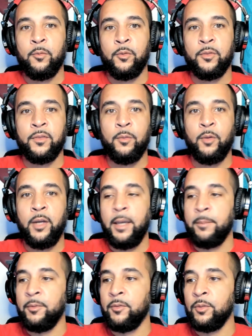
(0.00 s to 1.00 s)
we'll see what
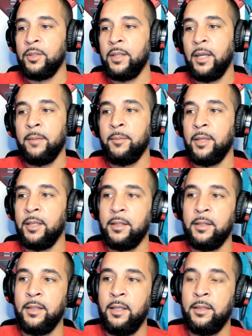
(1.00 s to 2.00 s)
happens with that, man.
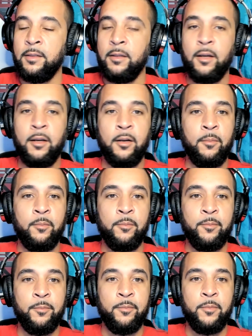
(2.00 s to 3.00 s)
And then
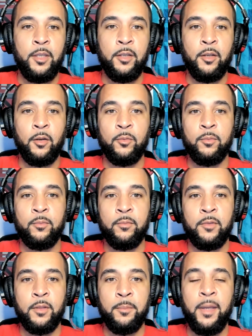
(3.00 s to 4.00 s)

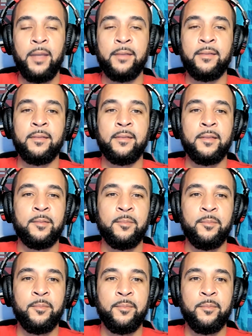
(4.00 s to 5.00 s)
the best
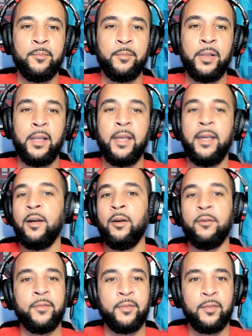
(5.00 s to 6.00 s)

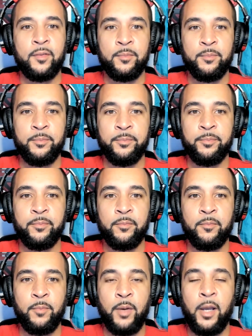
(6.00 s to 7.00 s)
playoffs
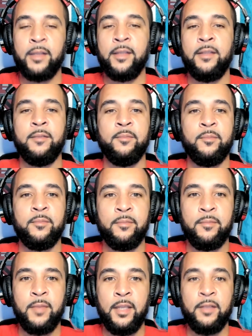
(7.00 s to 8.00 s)
probably
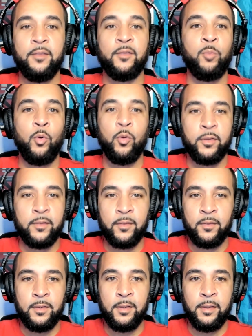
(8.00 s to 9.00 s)
in
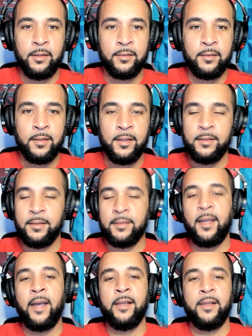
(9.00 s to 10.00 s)
sports is the
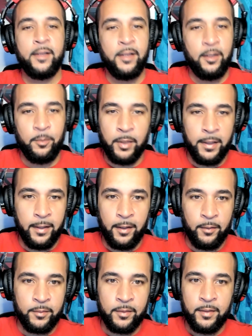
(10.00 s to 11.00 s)
Stanley Cup
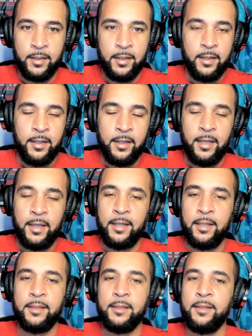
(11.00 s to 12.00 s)
playoffs.
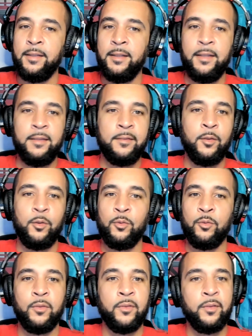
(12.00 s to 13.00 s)
And these
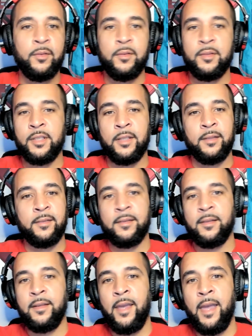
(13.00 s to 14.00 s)
dudes just
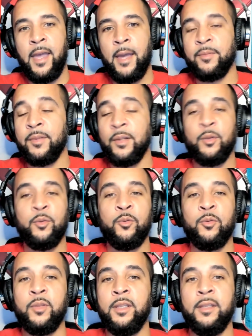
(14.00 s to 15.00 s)

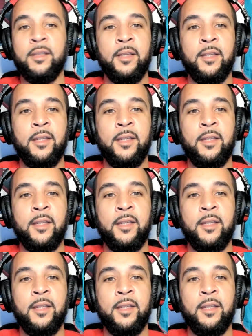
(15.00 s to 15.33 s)
absolutely